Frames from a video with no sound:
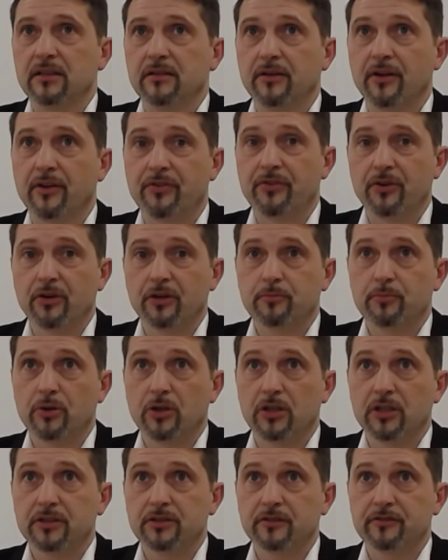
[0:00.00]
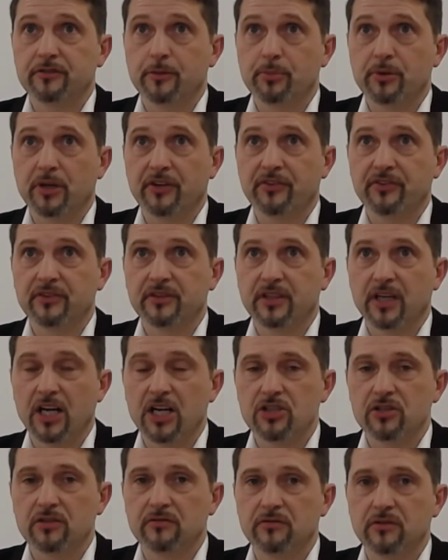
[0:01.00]
The third part of the
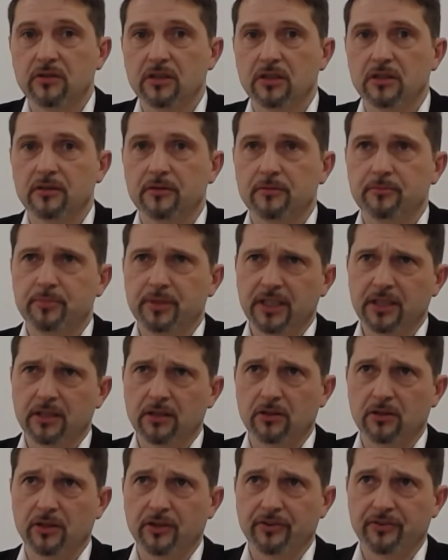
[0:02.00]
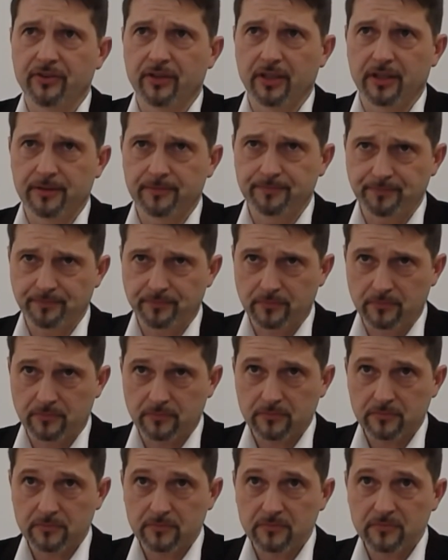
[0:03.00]
presentation will be on the
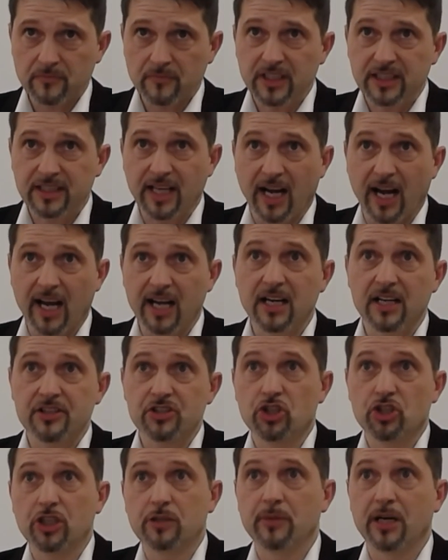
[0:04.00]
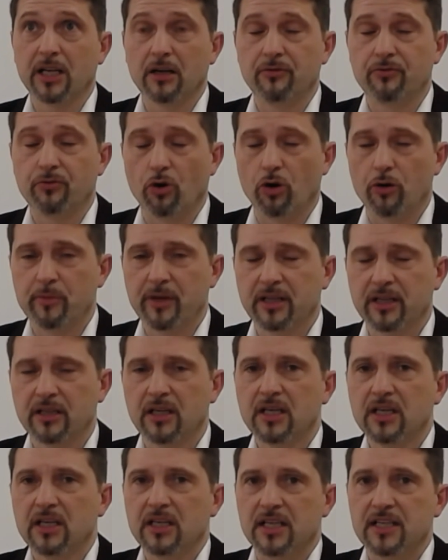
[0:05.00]
dial sheet metal
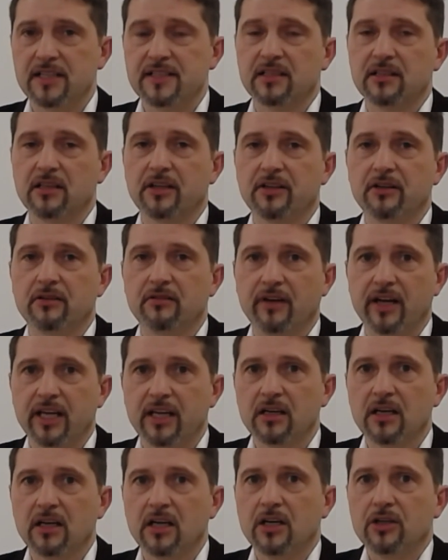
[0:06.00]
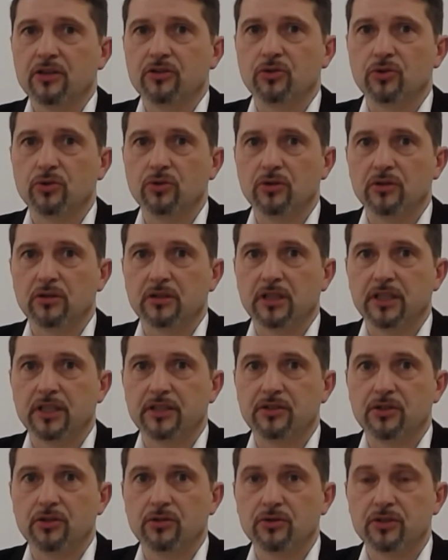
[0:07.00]
forming. It's another way to
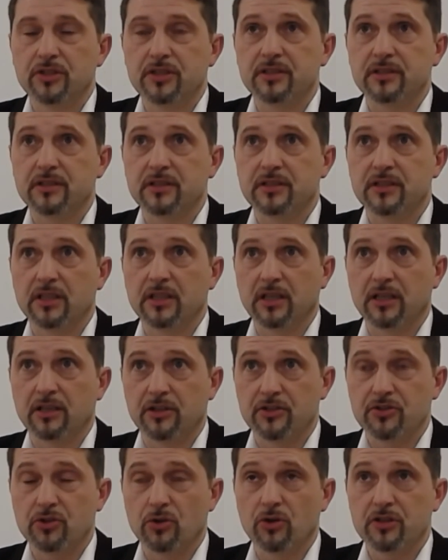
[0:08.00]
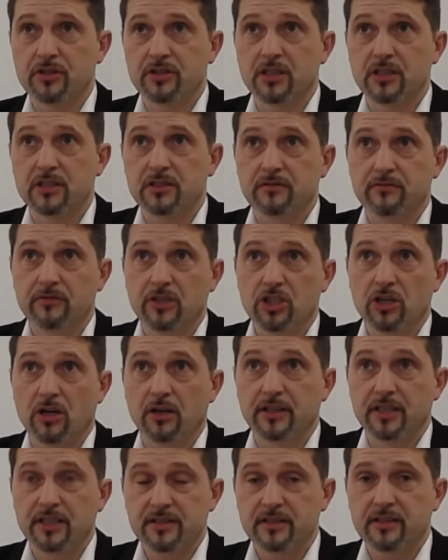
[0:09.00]
reduce the resources which
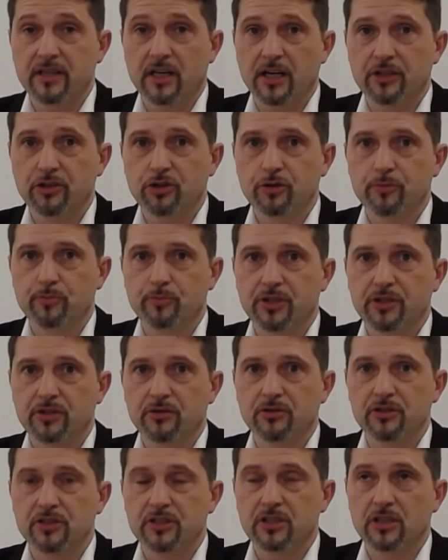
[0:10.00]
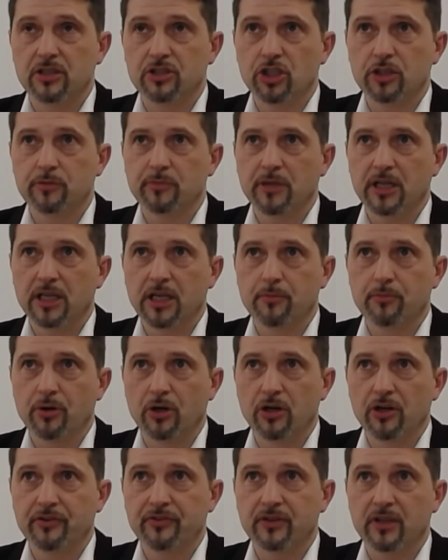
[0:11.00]
are necessary to produce sheet metal
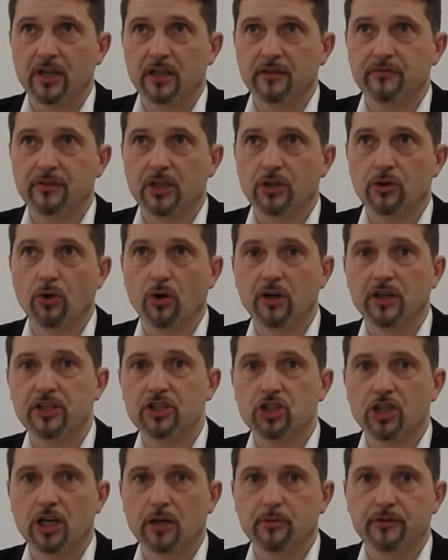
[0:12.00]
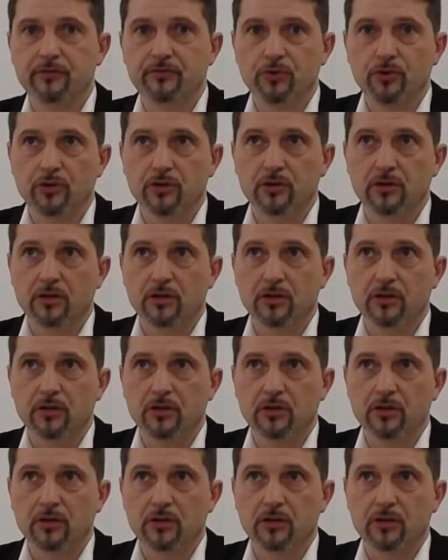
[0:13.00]
parts, and we call it stabi